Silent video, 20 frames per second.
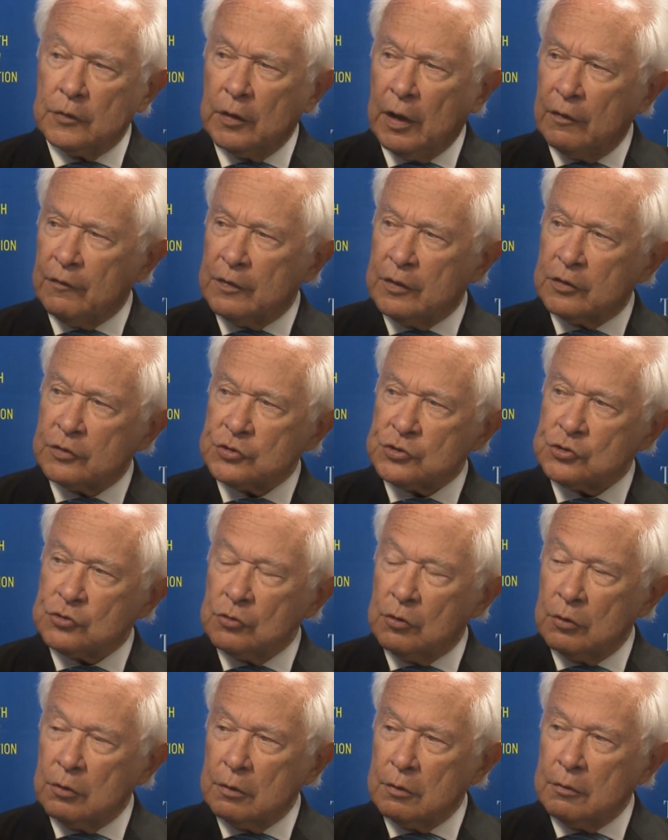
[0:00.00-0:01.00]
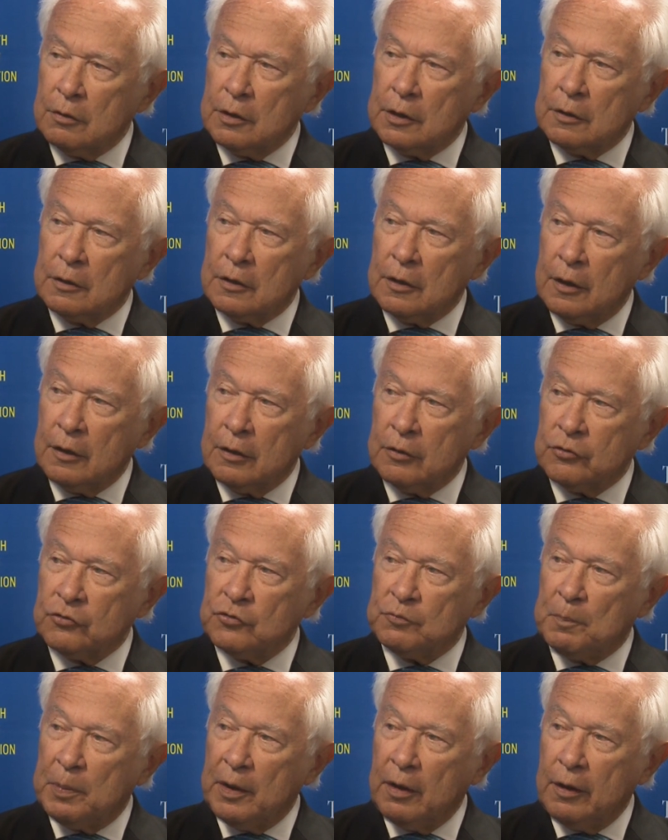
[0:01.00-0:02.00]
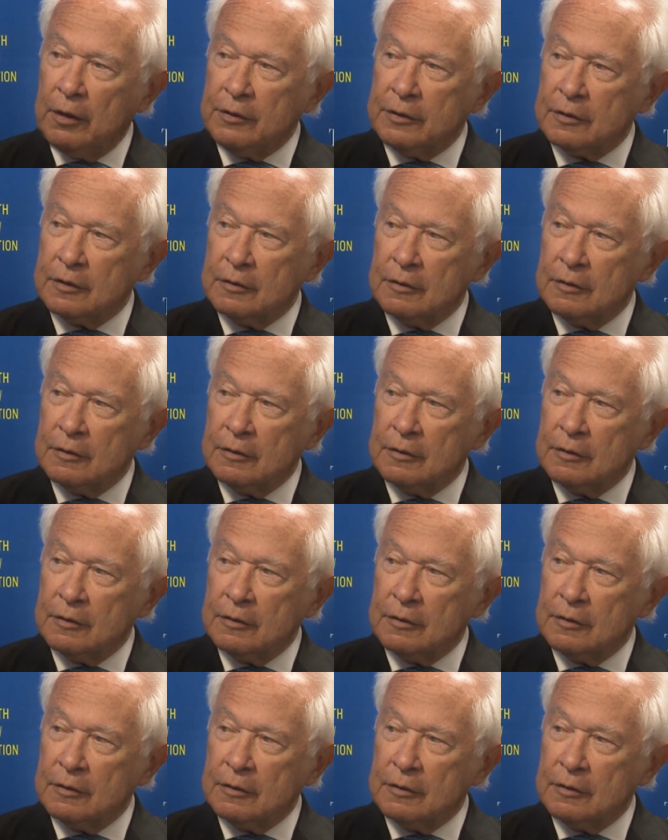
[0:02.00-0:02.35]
You have an extraordinarily large party.